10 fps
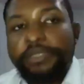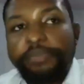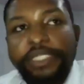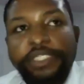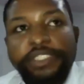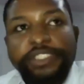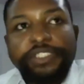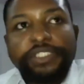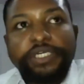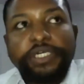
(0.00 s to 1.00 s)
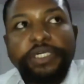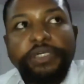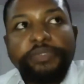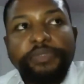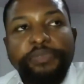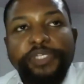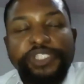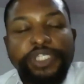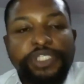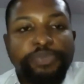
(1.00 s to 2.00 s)
managing the patient's
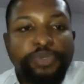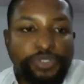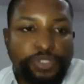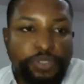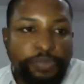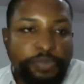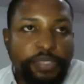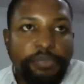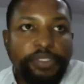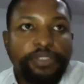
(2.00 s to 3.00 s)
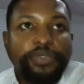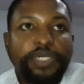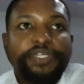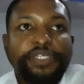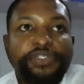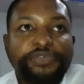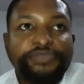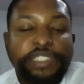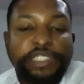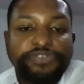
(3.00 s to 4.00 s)
post-op, maybe you have a case of
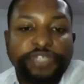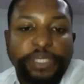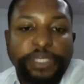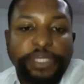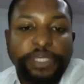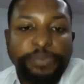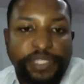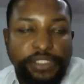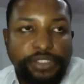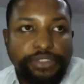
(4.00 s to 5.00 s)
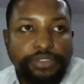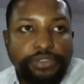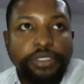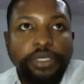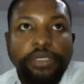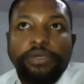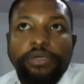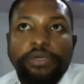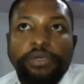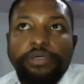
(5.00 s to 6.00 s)
delayed reepithelialization
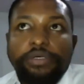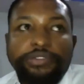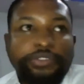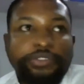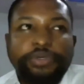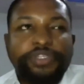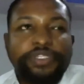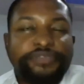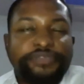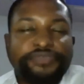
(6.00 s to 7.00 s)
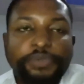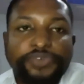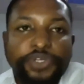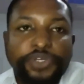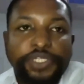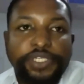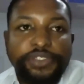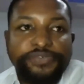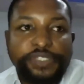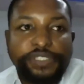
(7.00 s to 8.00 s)
or some other form of ocular
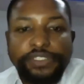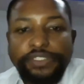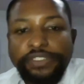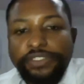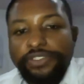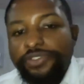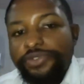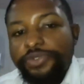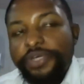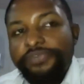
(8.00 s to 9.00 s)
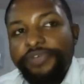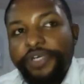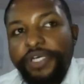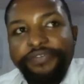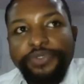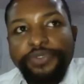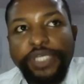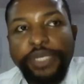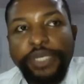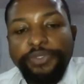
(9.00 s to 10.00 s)
surface disease. Do you ever have to
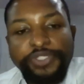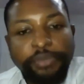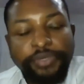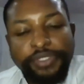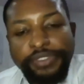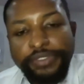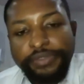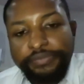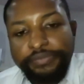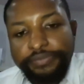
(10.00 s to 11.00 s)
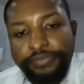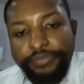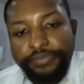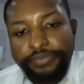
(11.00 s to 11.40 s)
use amniotic membranes?